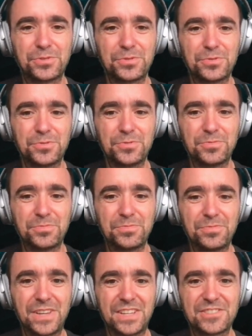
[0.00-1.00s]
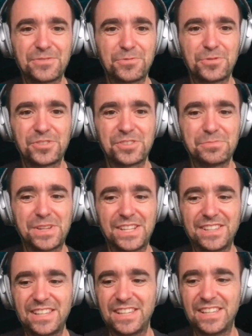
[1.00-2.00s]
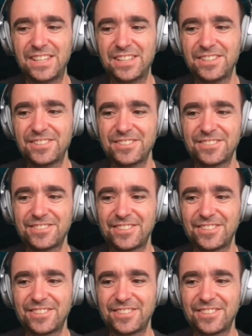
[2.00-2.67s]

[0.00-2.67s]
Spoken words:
to fix a vulnerability